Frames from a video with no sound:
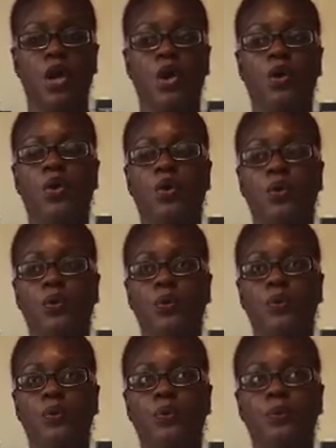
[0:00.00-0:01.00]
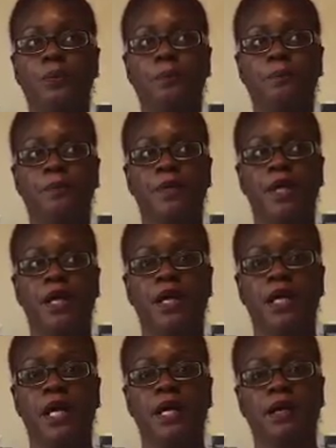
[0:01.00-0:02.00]
who
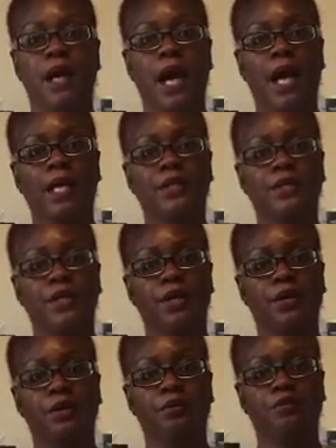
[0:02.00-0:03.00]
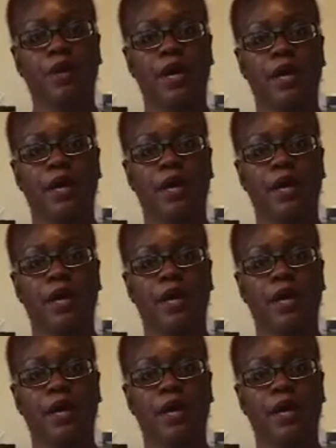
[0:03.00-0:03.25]
kind of